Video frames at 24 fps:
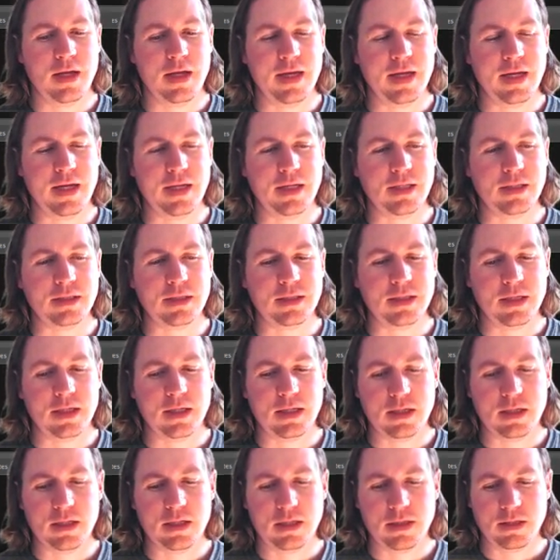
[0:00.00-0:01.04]
And
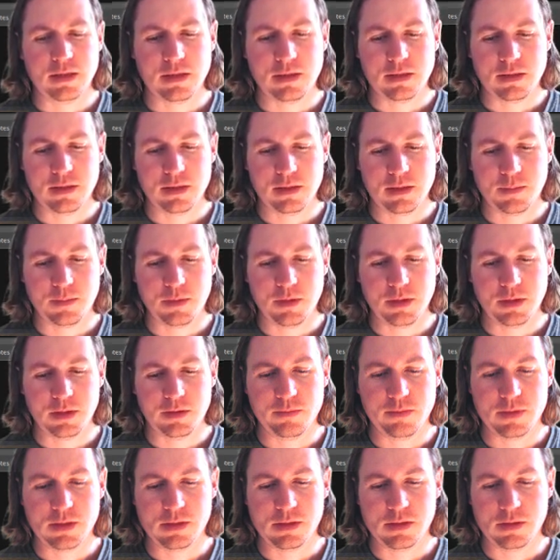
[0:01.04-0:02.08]
I'm going to give
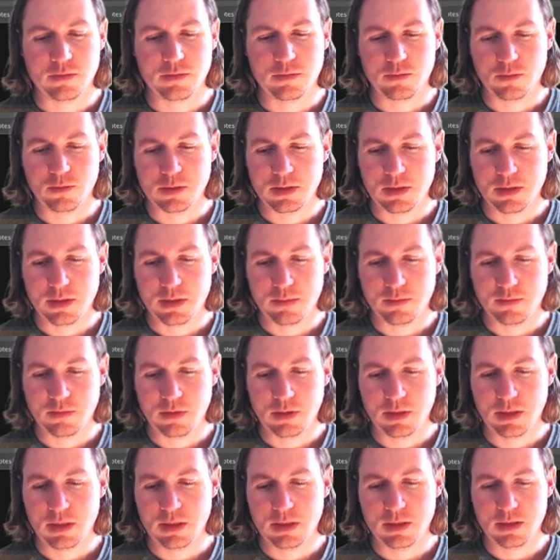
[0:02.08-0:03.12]
myself more time for
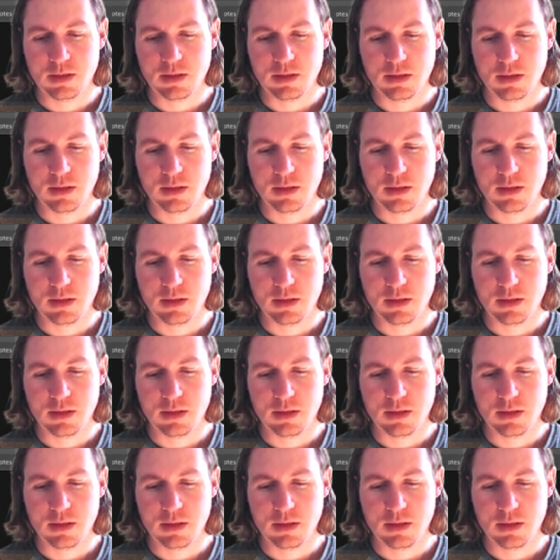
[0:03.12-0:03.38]
that.